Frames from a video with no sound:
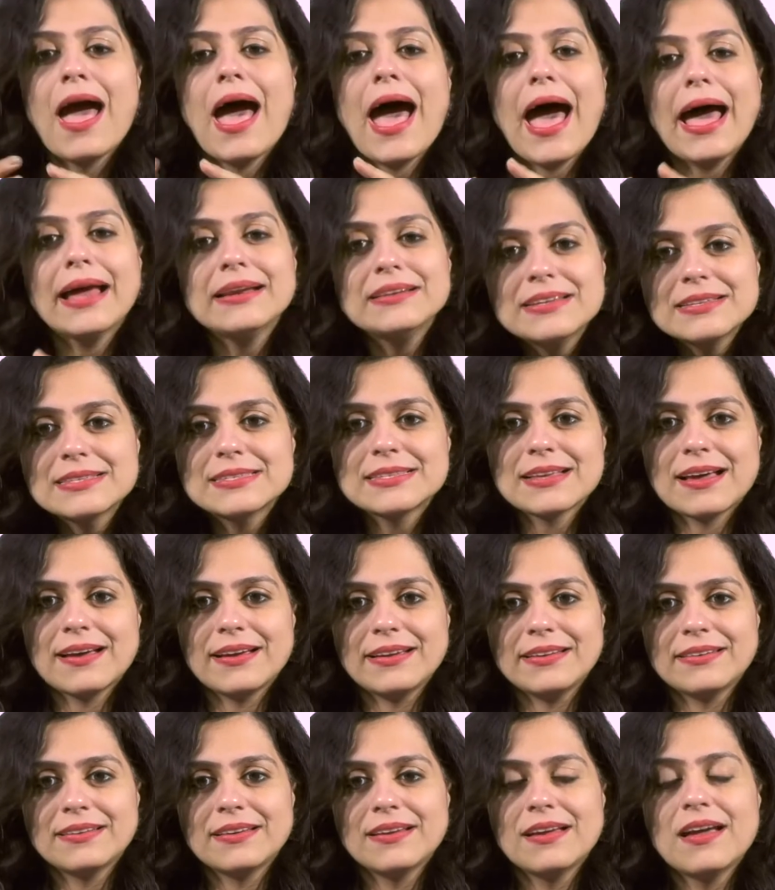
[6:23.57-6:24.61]
and
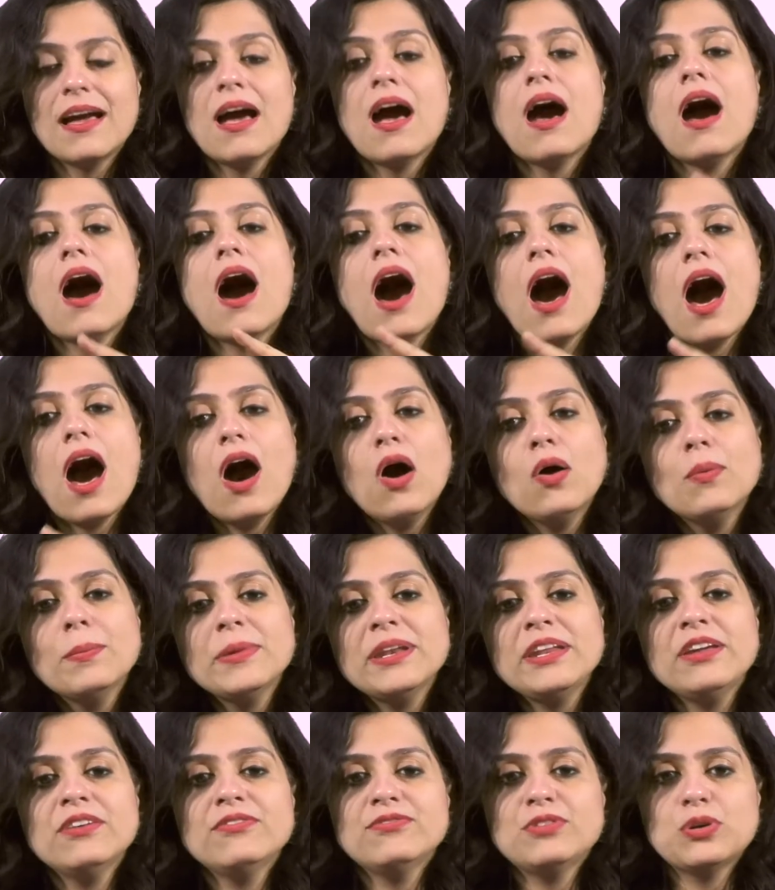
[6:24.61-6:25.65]
decide how
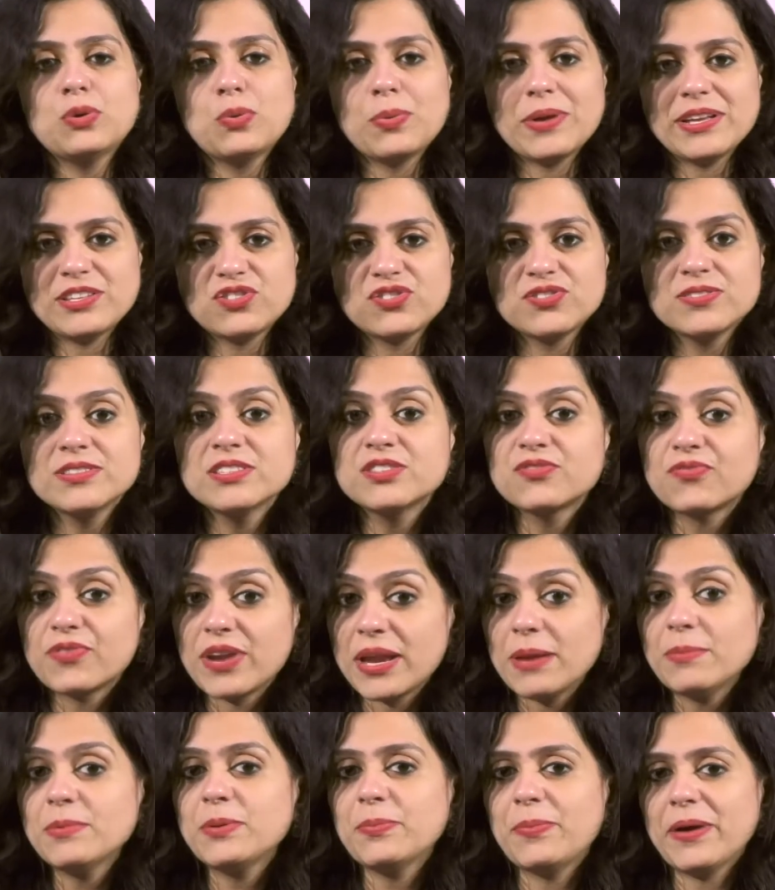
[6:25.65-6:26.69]
many of the questions
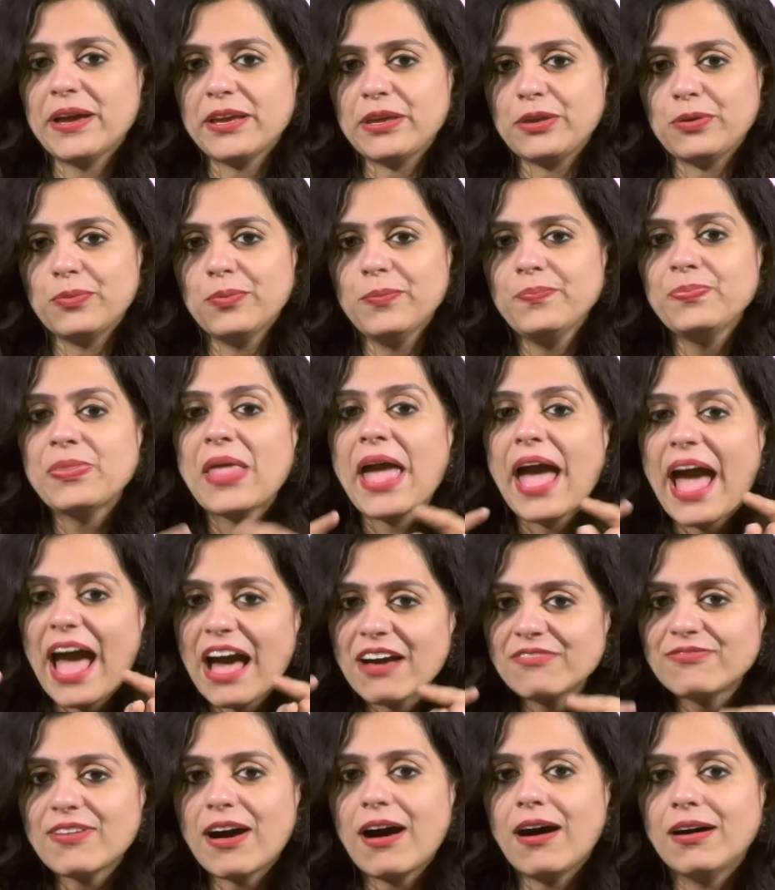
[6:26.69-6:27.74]
framed by you
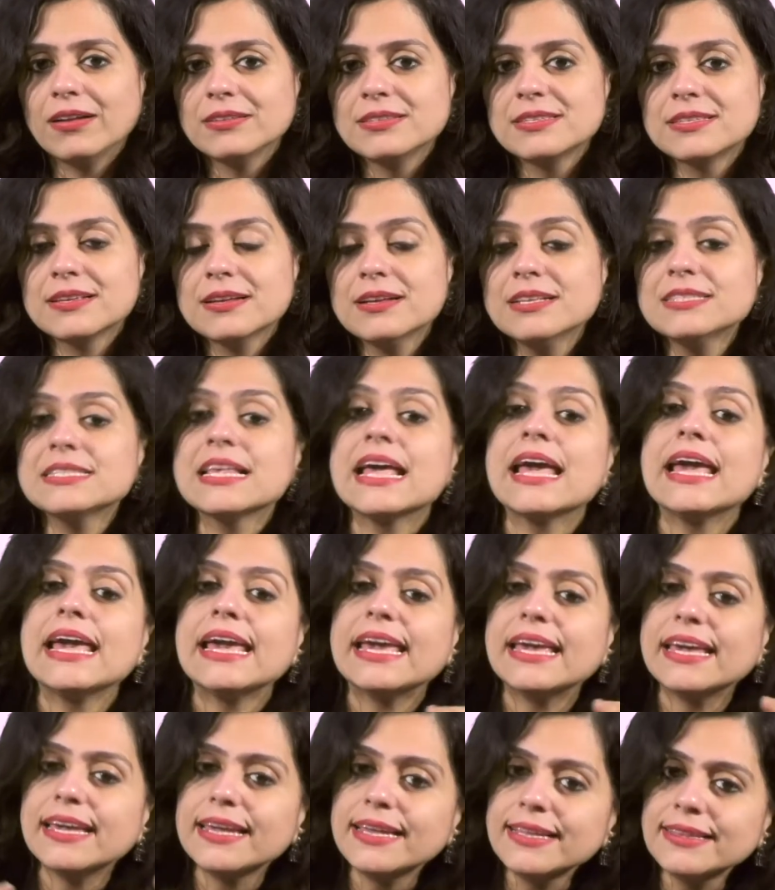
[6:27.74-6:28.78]
have answers
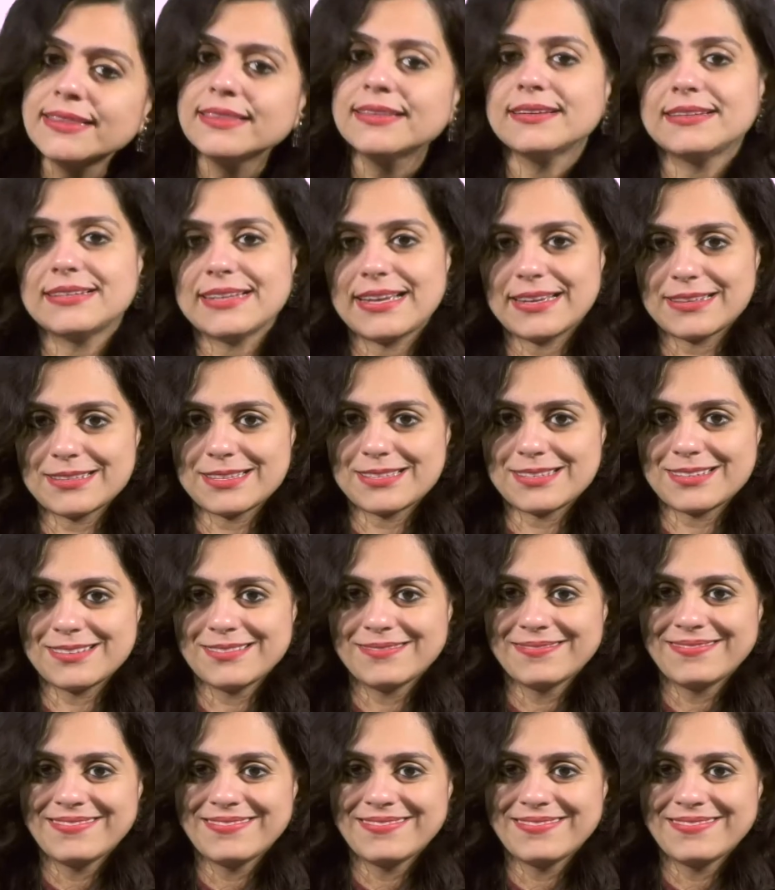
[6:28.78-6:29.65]
in the text